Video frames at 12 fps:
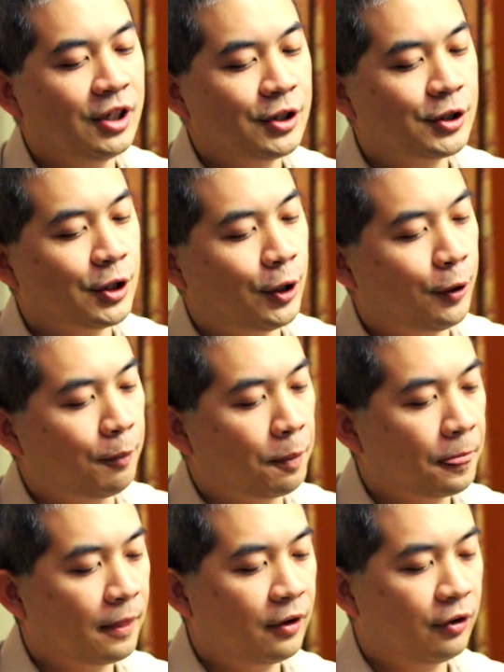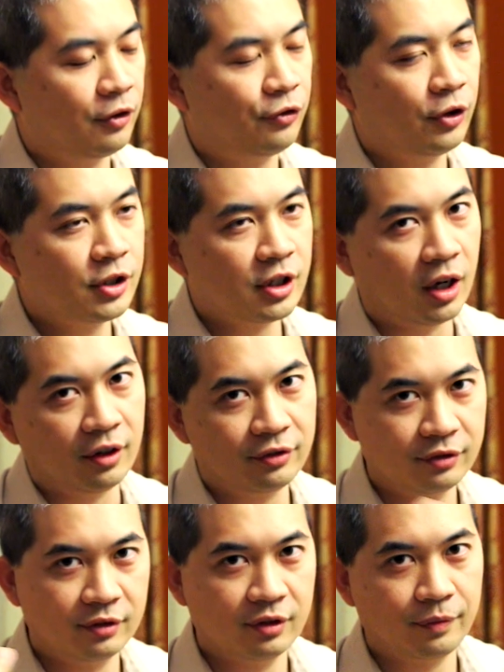So first
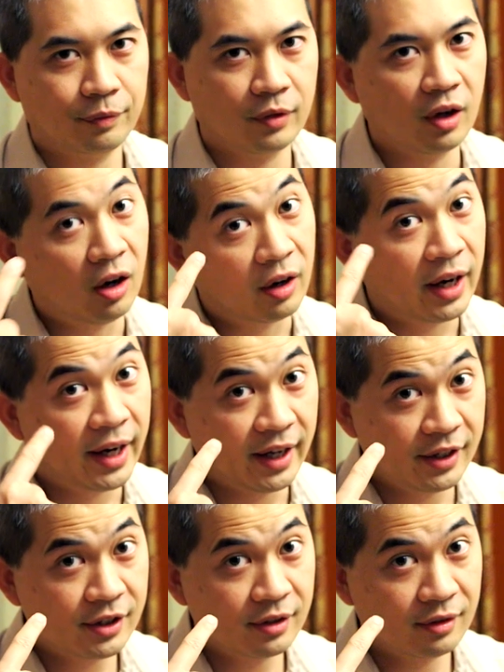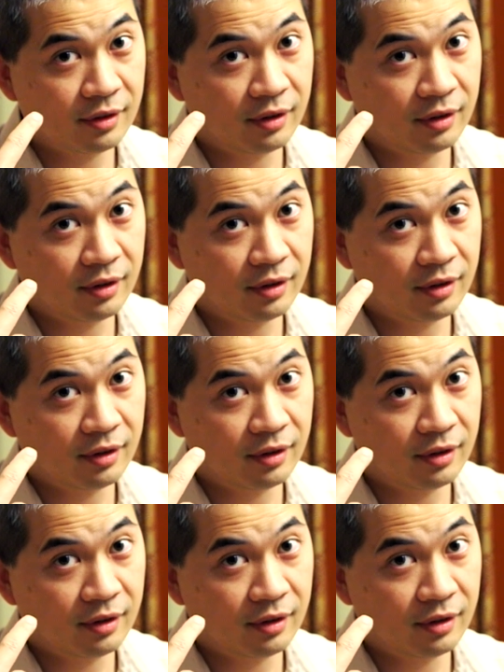off, our eyes,